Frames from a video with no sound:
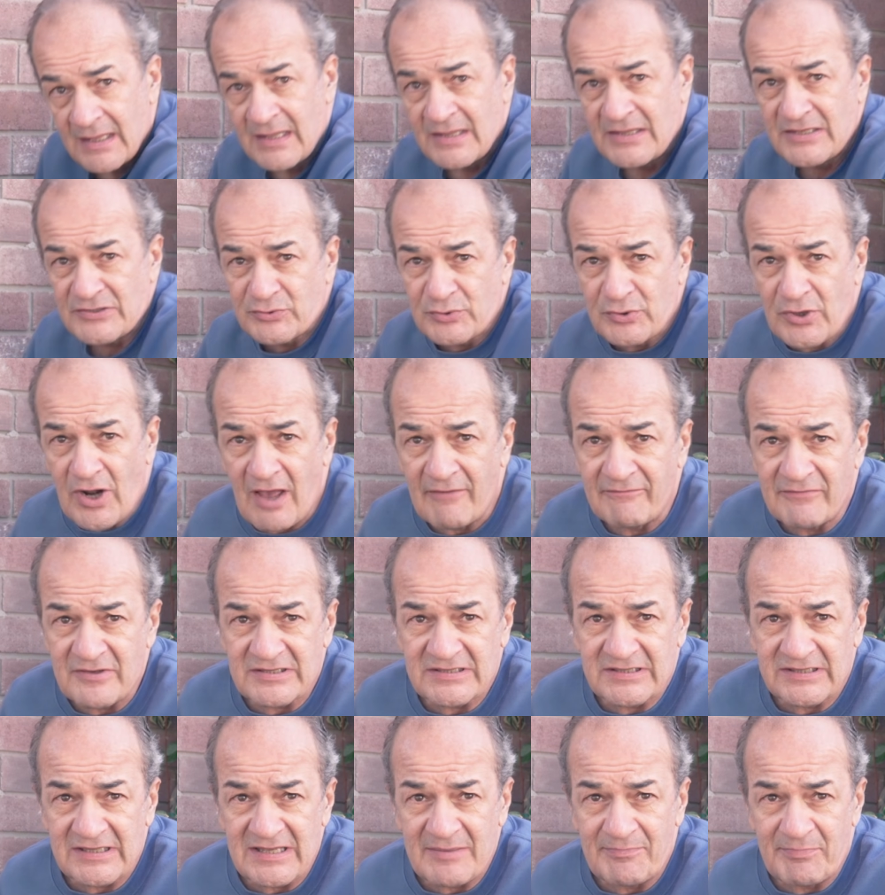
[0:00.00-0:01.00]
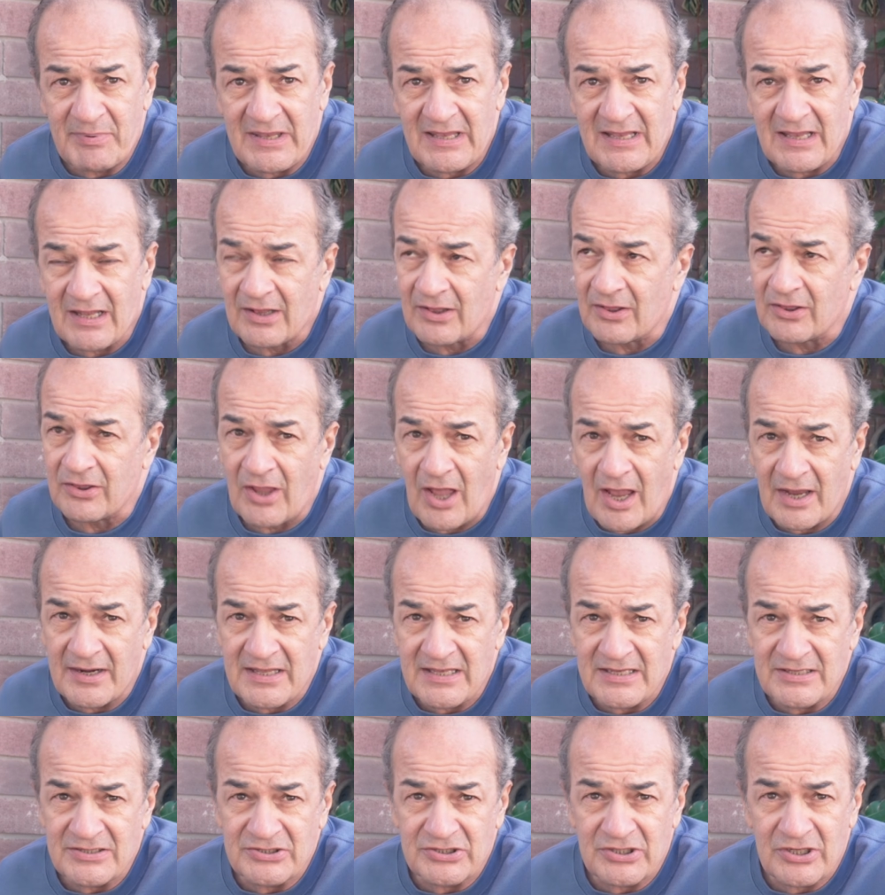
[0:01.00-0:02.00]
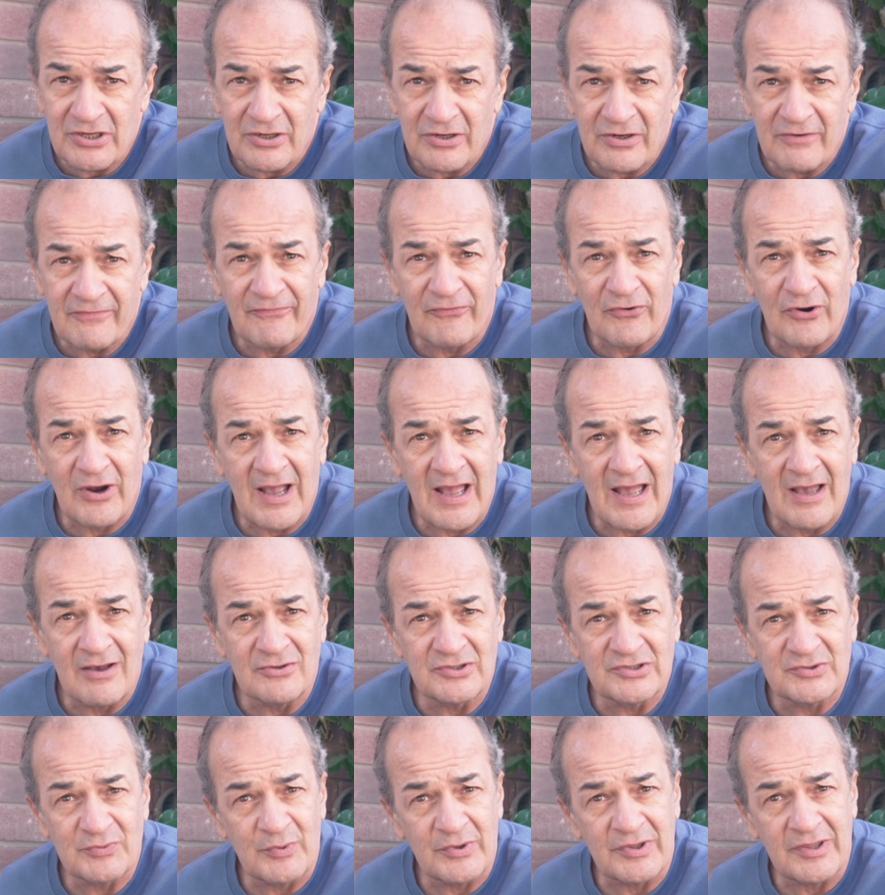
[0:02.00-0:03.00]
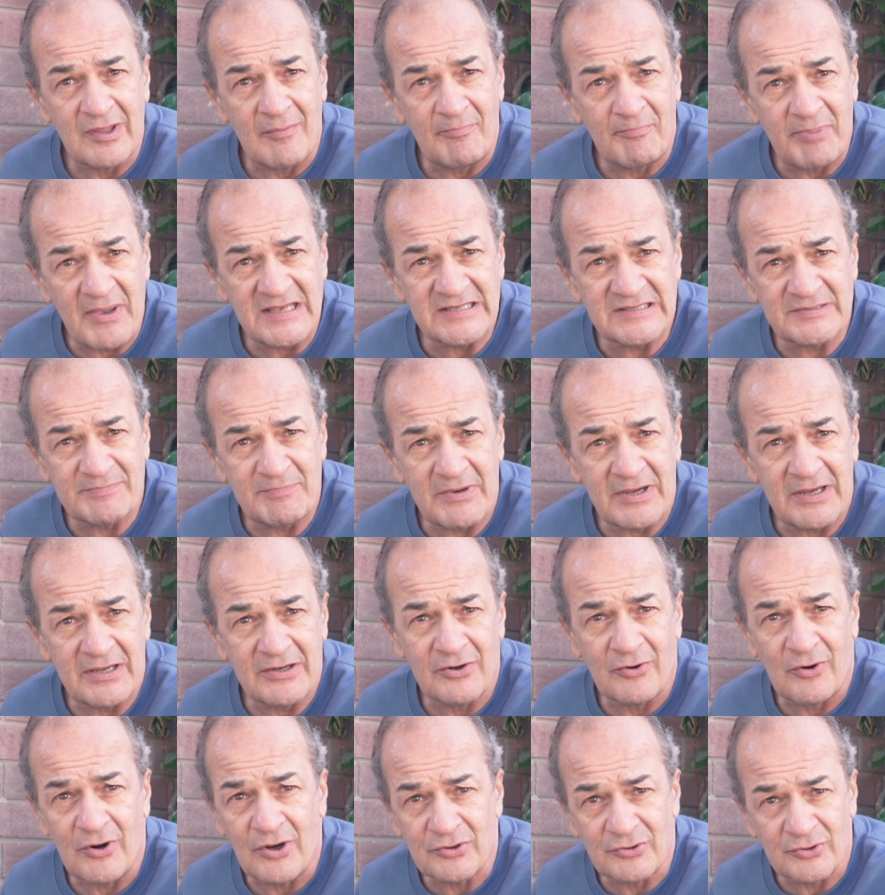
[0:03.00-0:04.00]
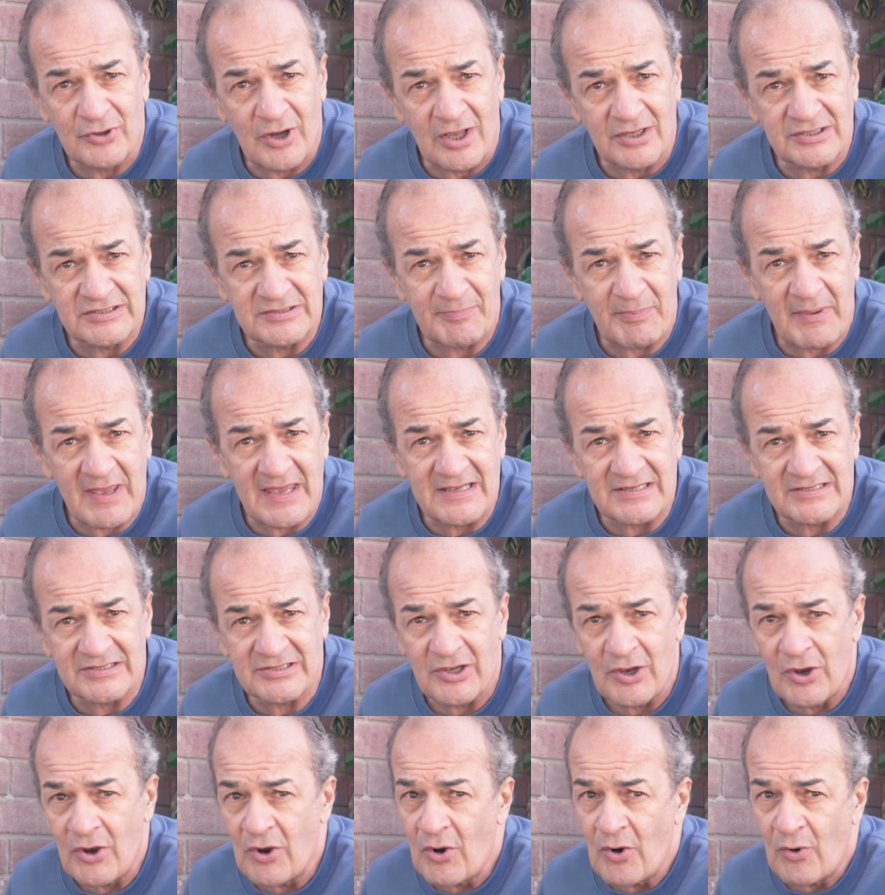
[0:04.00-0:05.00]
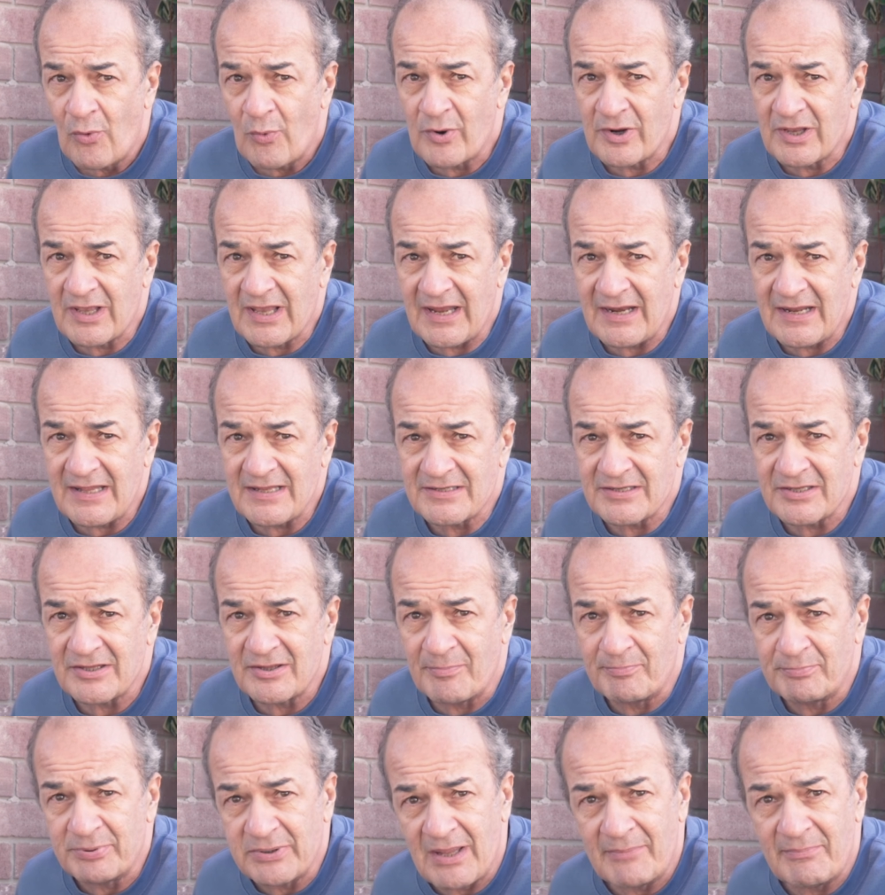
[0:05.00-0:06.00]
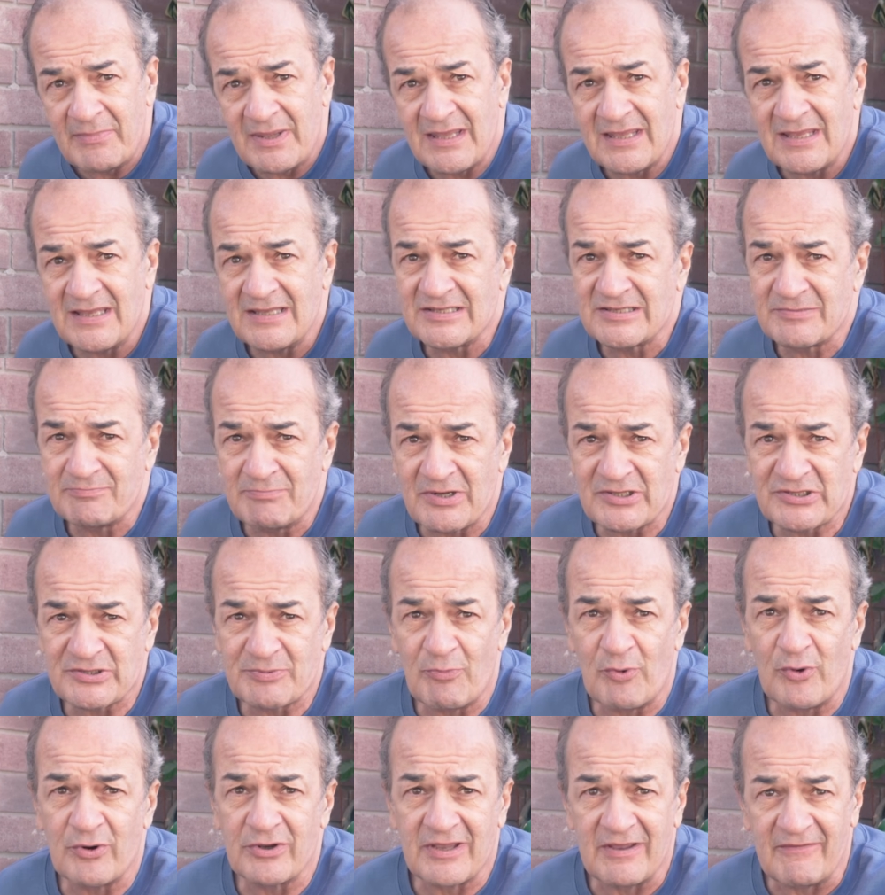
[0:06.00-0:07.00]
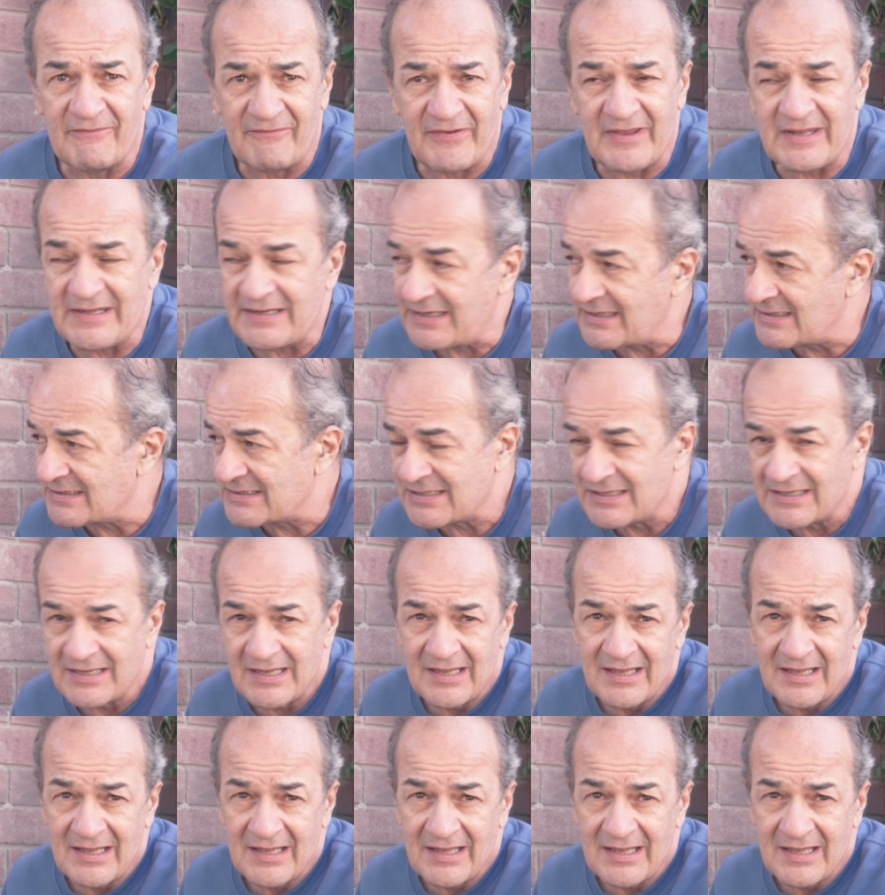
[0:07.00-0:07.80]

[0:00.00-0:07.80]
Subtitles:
This would obviously be a lot easier for a house with a basement or a crawl space where getting to the plumbing is much more convenient.